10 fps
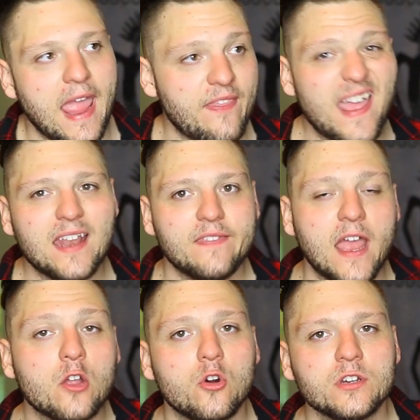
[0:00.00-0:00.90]
And
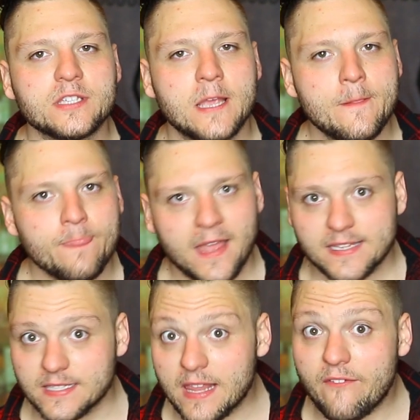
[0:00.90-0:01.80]
that course
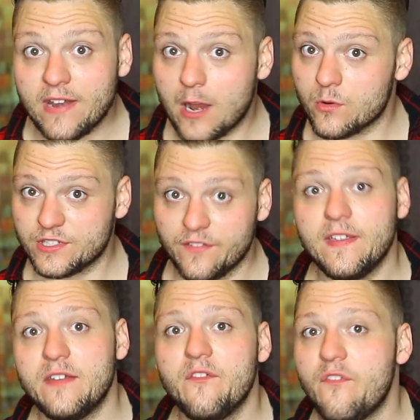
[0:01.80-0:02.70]
has 11 hours of
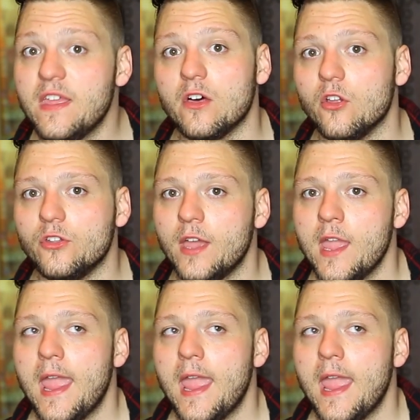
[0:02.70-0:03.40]
in-field.